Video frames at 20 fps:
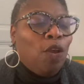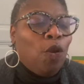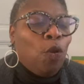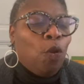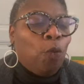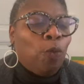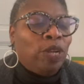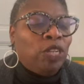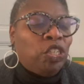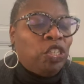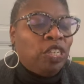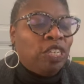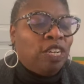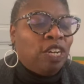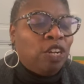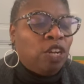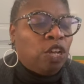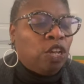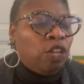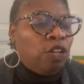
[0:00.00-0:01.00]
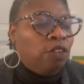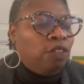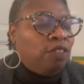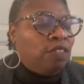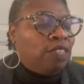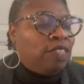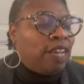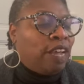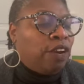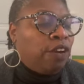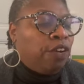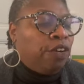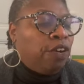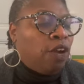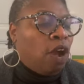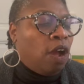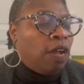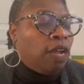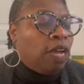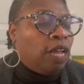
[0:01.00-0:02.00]
When she concludes that
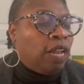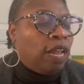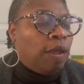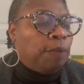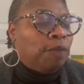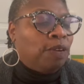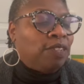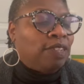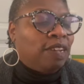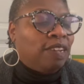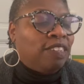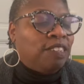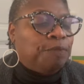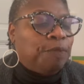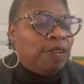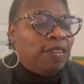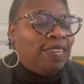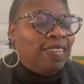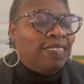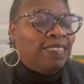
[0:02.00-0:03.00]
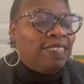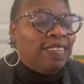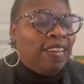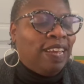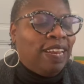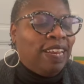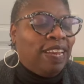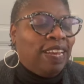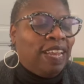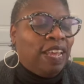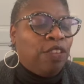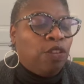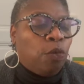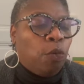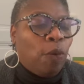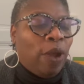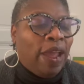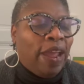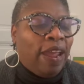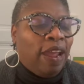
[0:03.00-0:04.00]
her unglamorous husband is getting in the
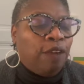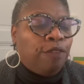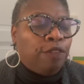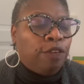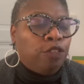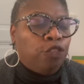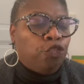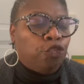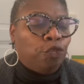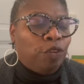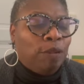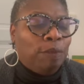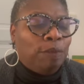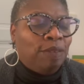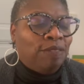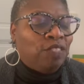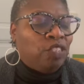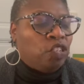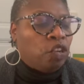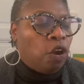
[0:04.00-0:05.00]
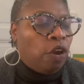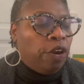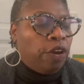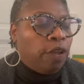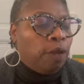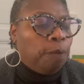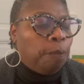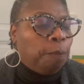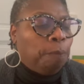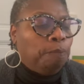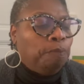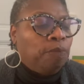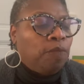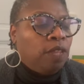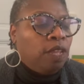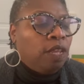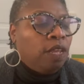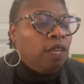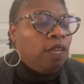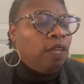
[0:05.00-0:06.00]
way of her dream of stardom,
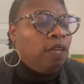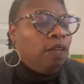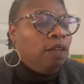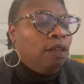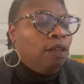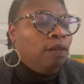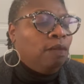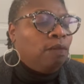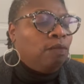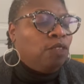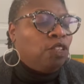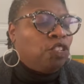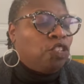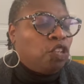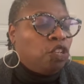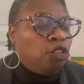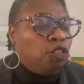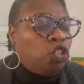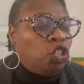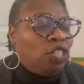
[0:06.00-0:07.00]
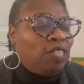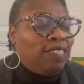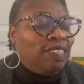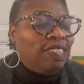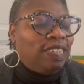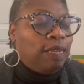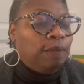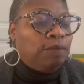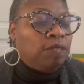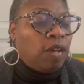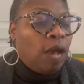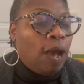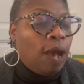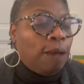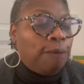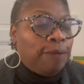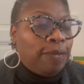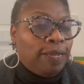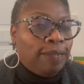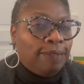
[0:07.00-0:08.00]
the solution seems
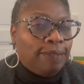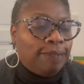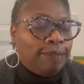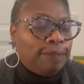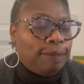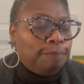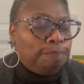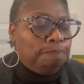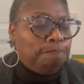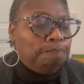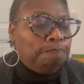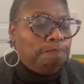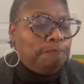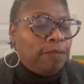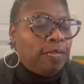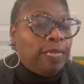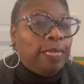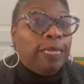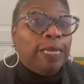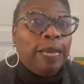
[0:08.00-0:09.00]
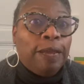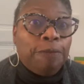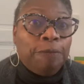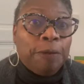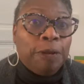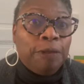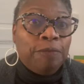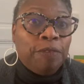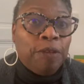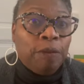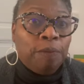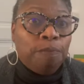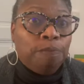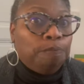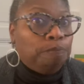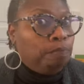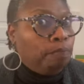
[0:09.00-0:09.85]
obvious. Get rid of him.